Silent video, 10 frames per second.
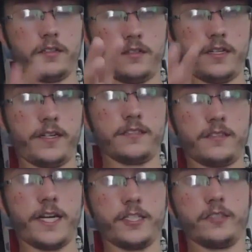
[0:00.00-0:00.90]
It, it,
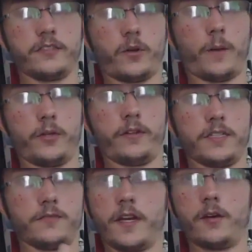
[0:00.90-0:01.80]
needs attention, so I'm
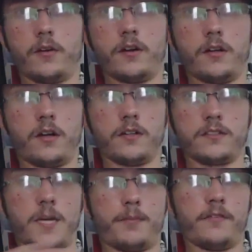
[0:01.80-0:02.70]
doing this video
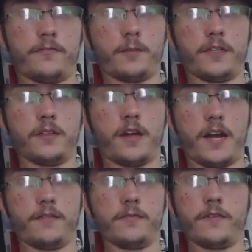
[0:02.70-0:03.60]
uh, separate from the
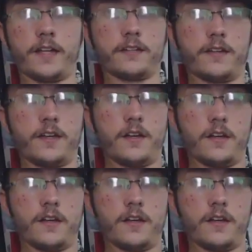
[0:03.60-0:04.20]
live event.